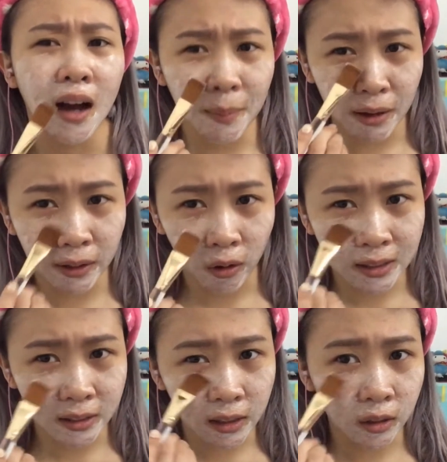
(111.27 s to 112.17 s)
I'm having oily
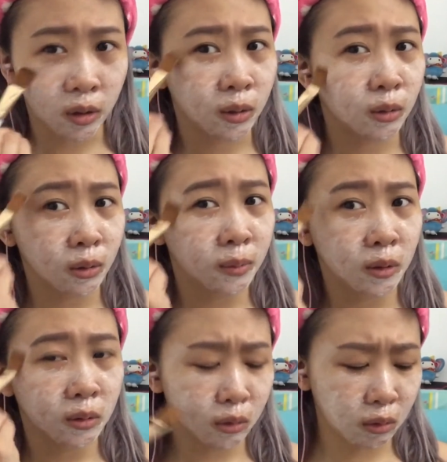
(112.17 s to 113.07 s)
skin though,
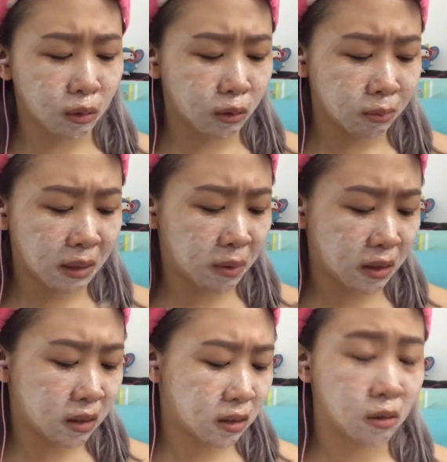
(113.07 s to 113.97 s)
so
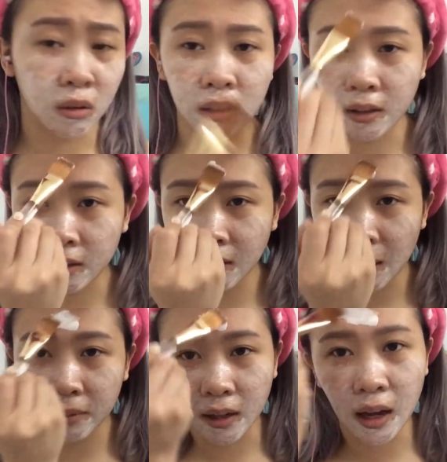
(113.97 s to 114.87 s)
maybe this is only the
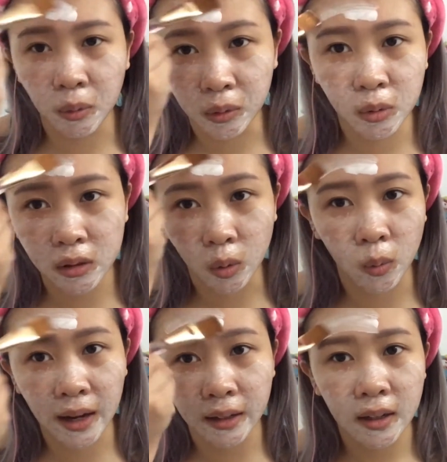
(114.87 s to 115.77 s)
time that I will use the
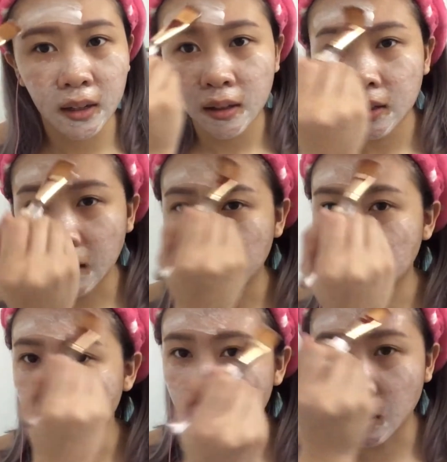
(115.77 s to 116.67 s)
white. Like
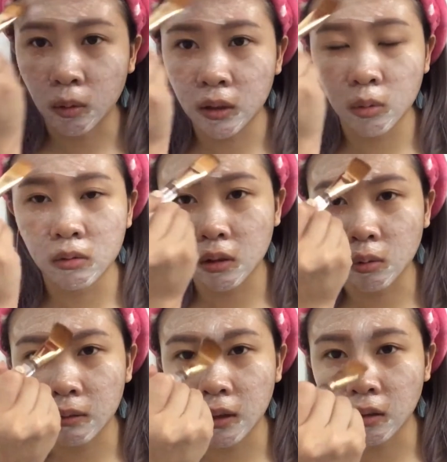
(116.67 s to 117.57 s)
maybe next time I will only use the
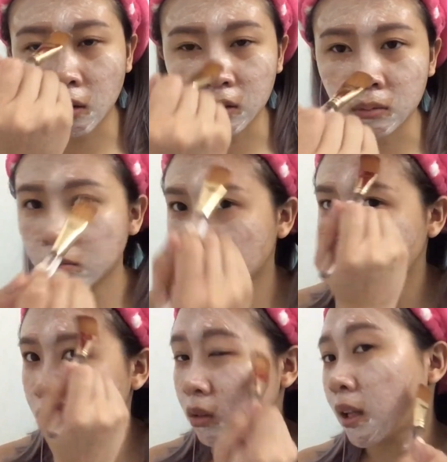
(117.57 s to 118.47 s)
white one on
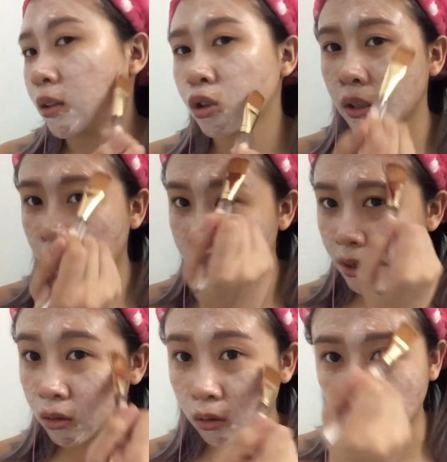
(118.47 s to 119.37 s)
like cheek
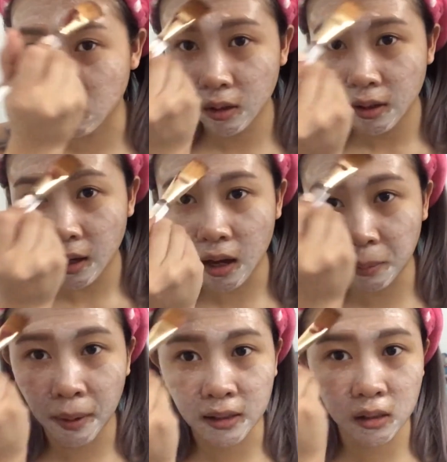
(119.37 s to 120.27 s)
areas or other
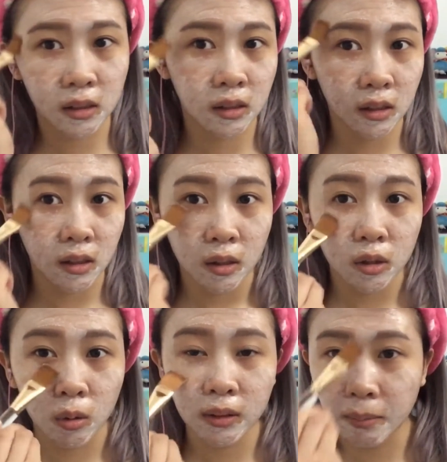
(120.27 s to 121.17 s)
parts,
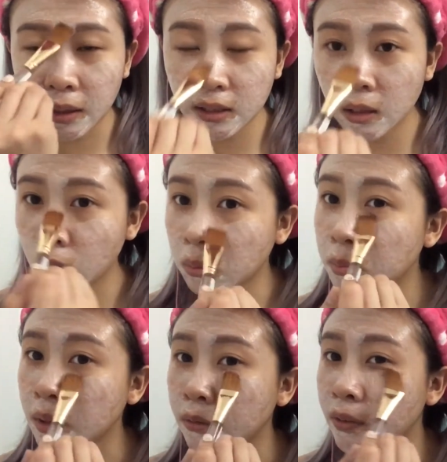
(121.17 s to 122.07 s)
so that my skin won't
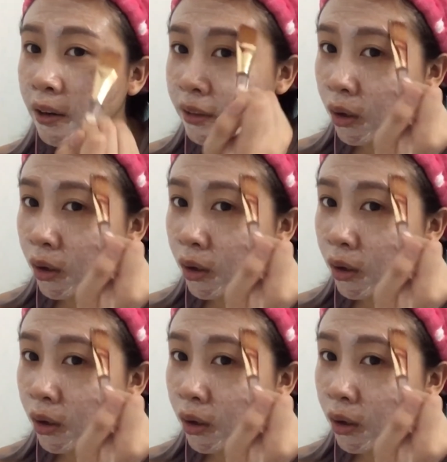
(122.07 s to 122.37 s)
be very